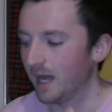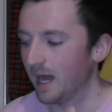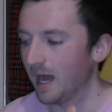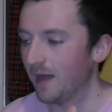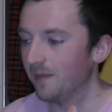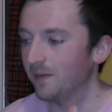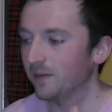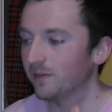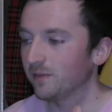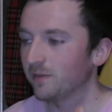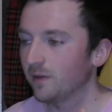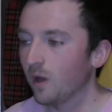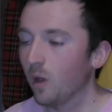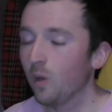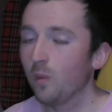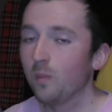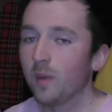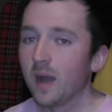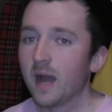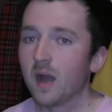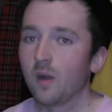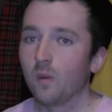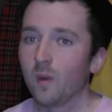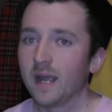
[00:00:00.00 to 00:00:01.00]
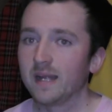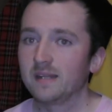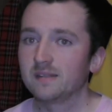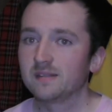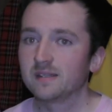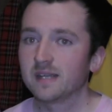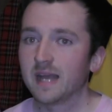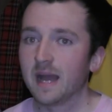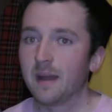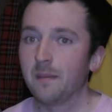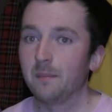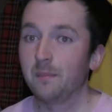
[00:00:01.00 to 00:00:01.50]
and there's no better way
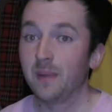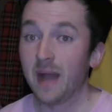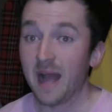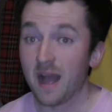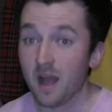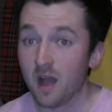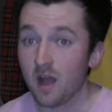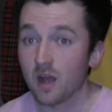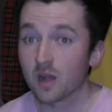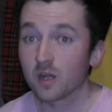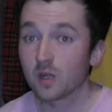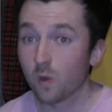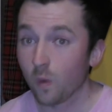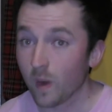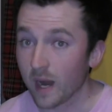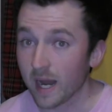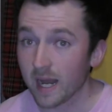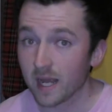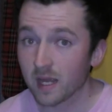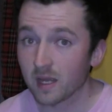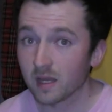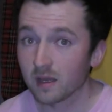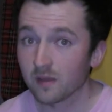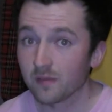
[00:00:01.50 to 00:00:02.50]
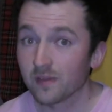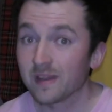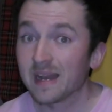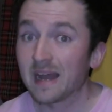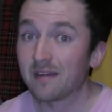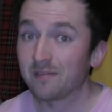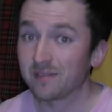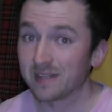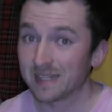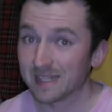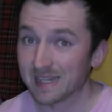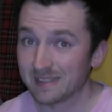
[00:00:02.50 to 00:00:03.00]
to get better quick than
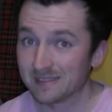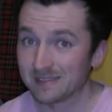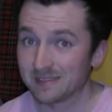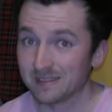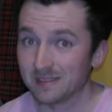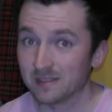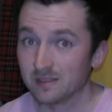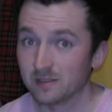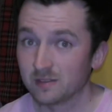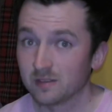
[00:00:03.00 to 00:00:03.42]
having a lesson.